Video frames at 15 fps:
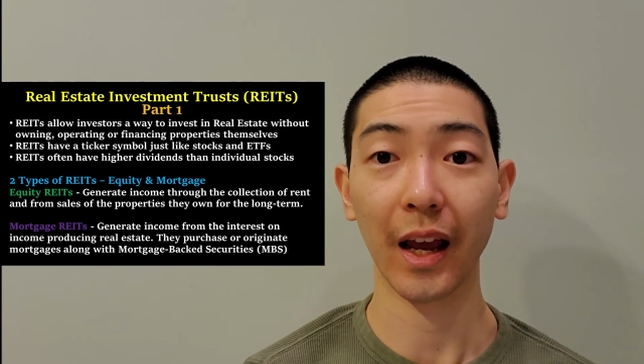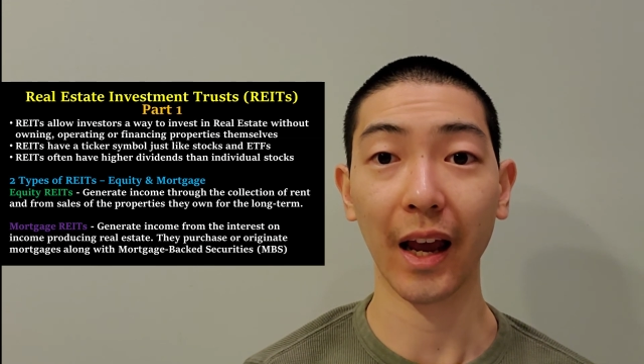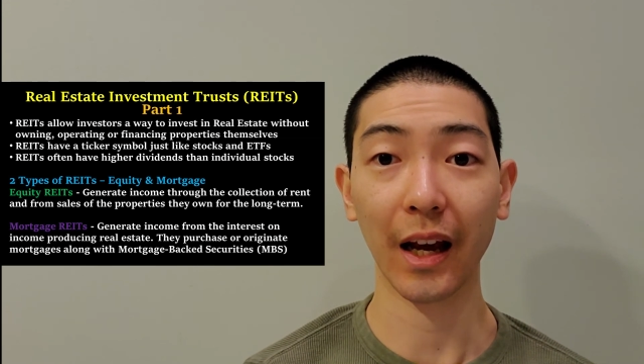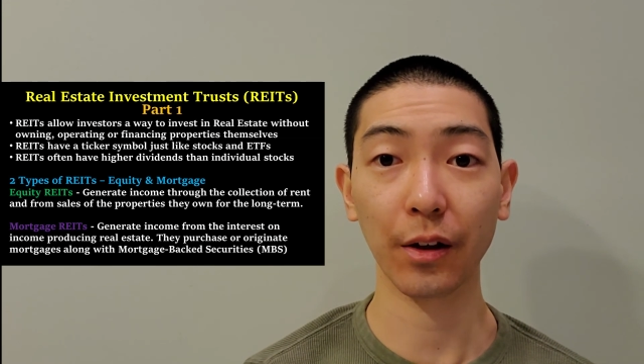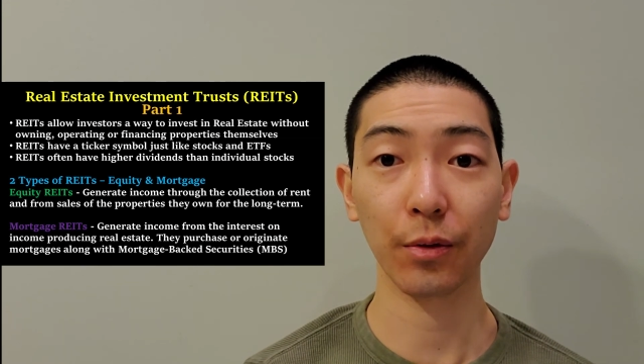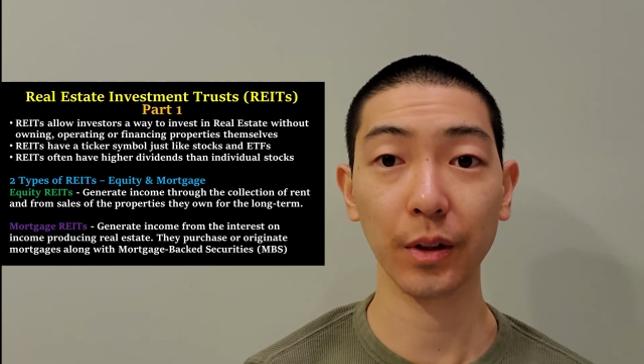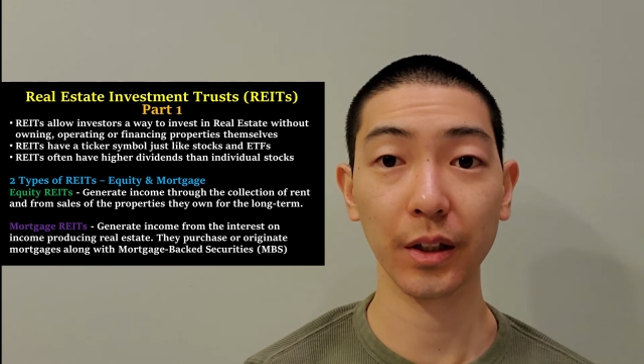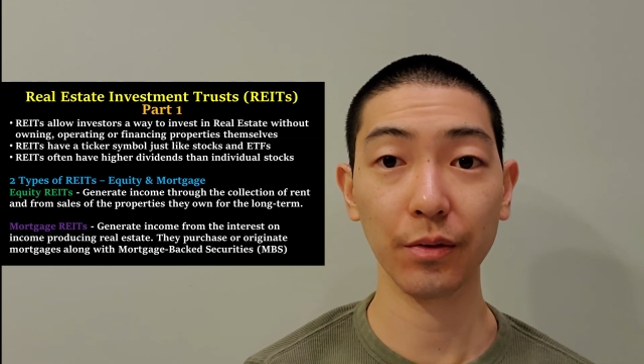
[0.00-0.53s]

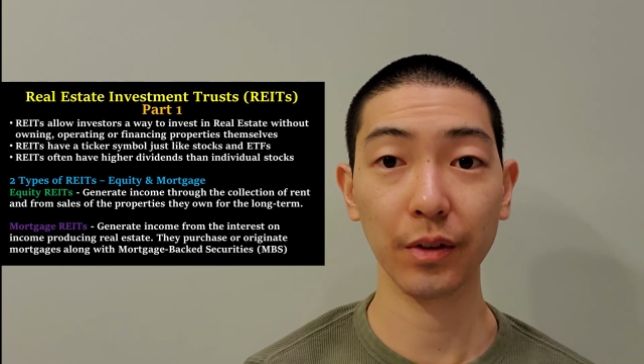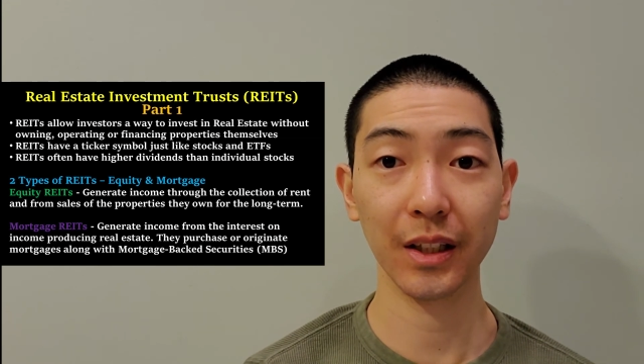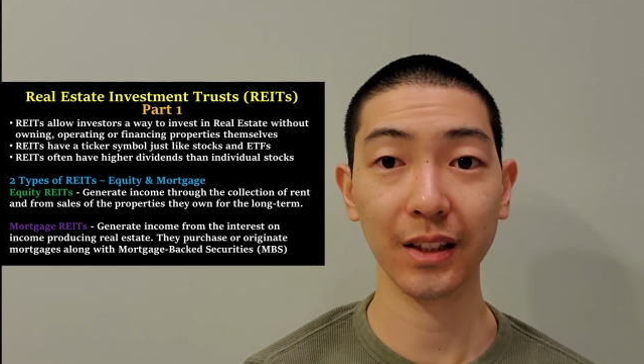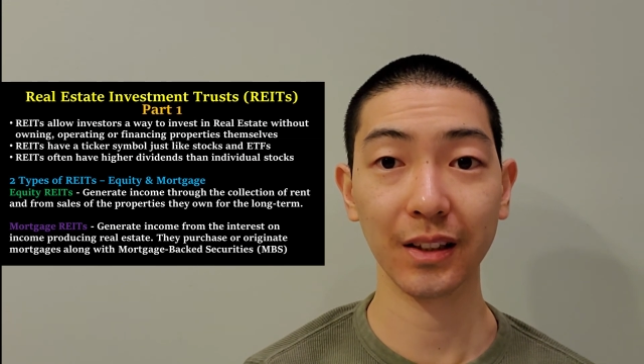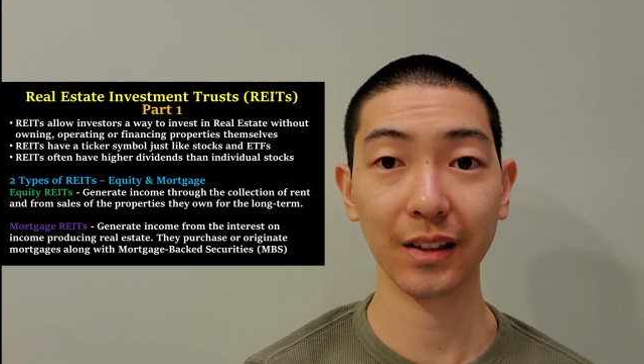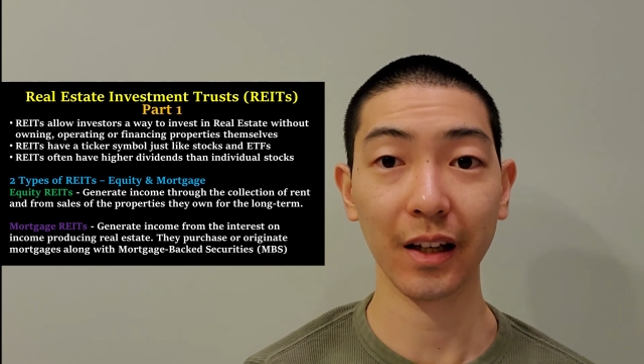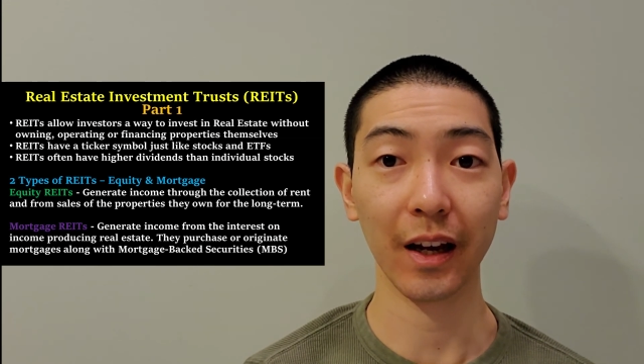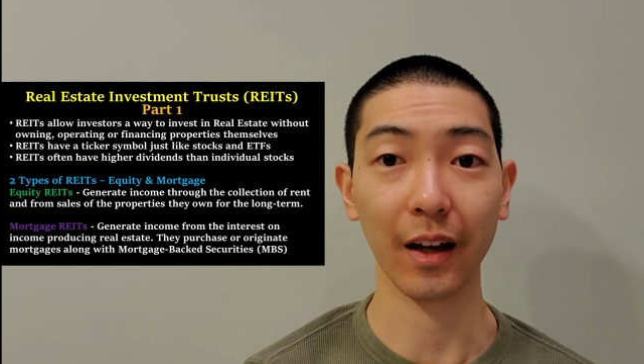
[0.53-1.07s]
equity
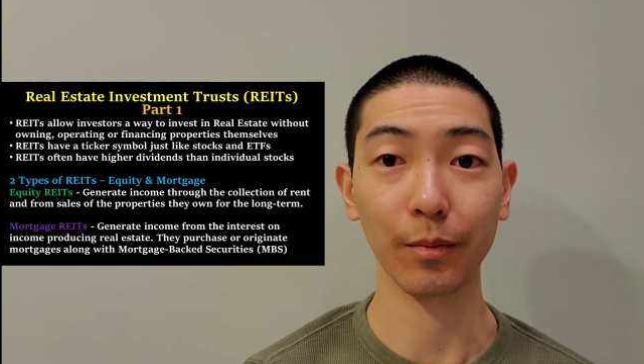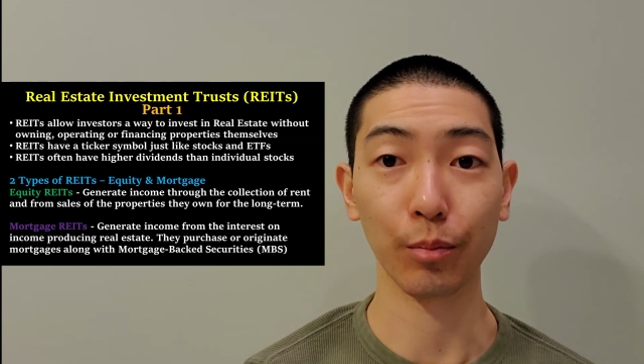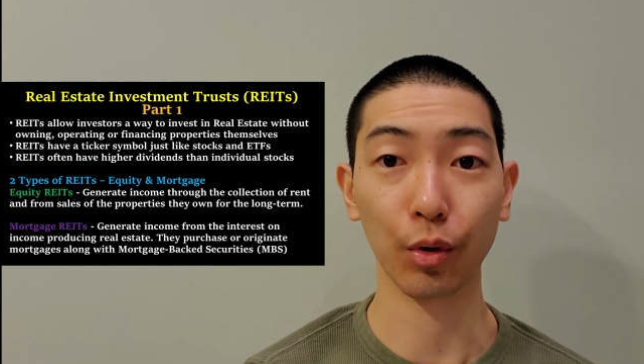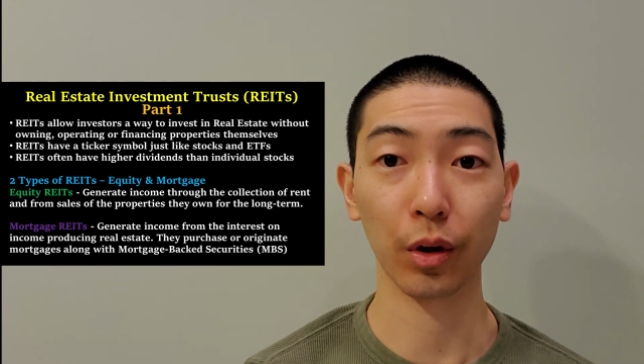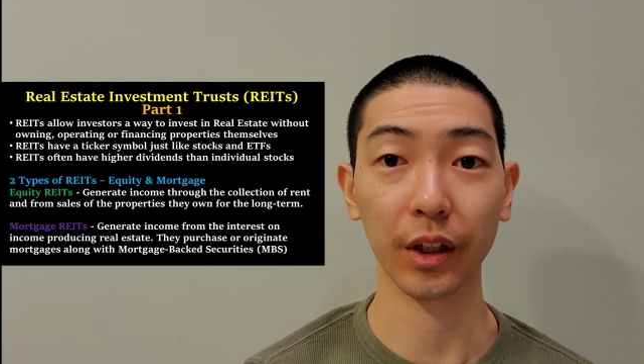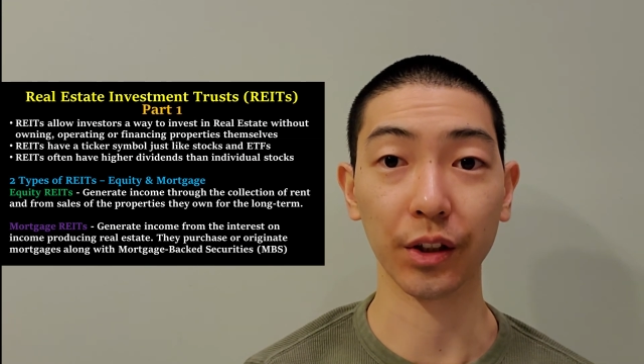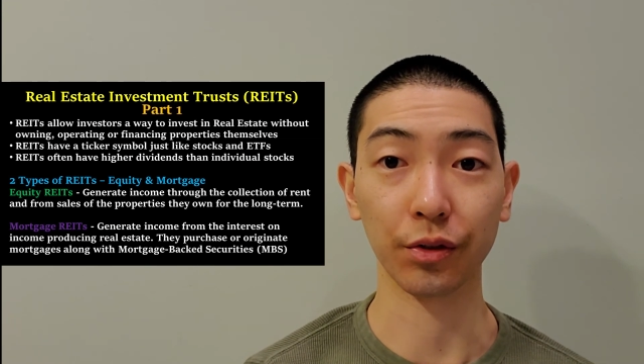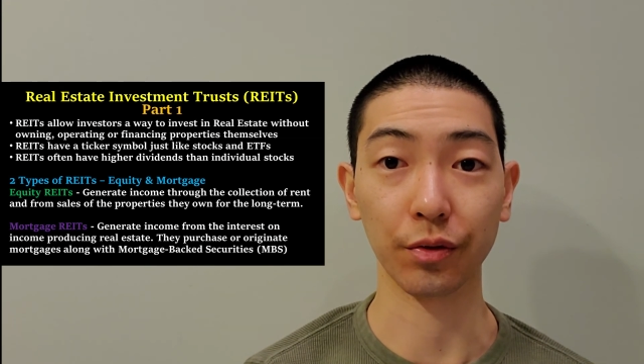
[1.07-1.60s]
REITs and
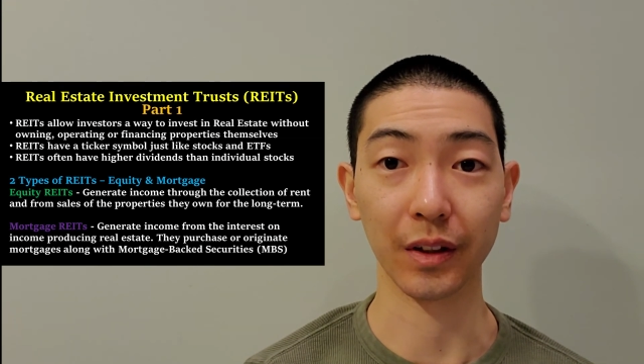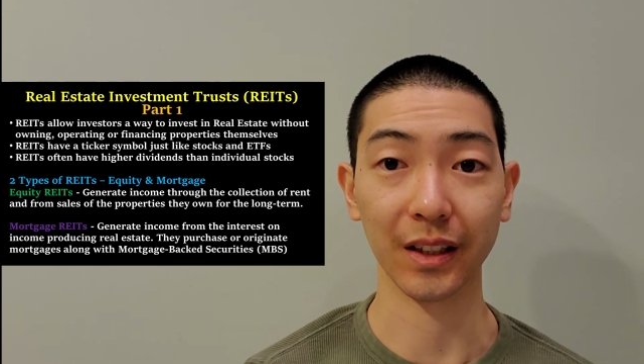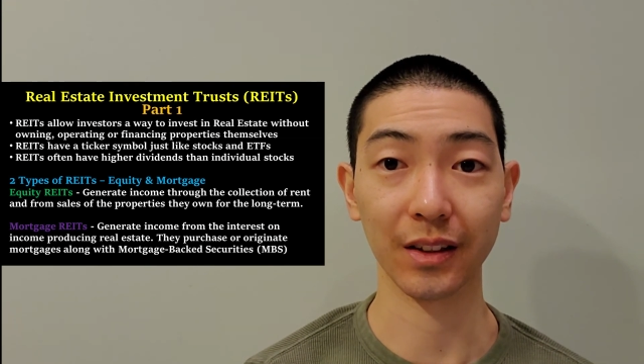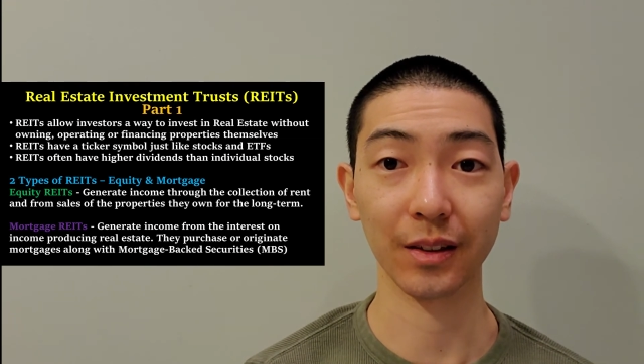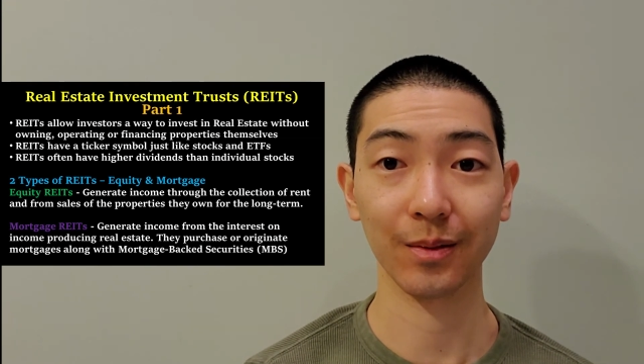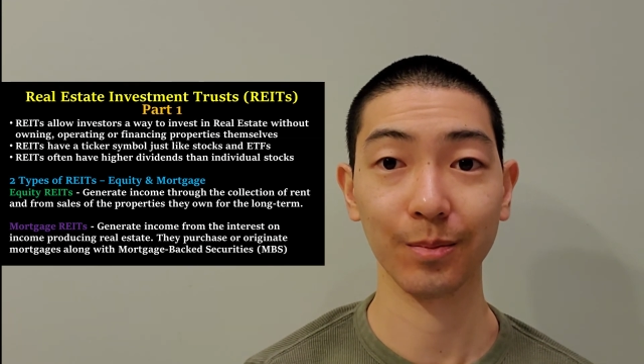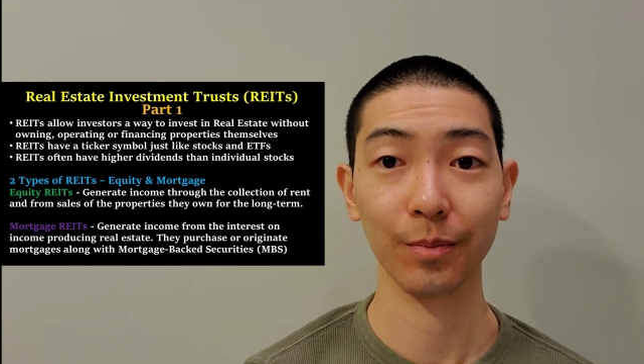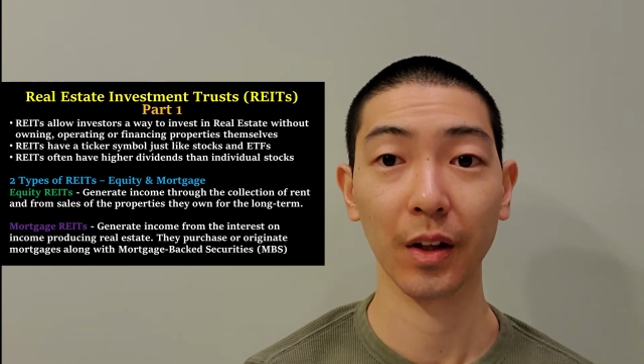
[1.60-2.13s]
mortgage REITs.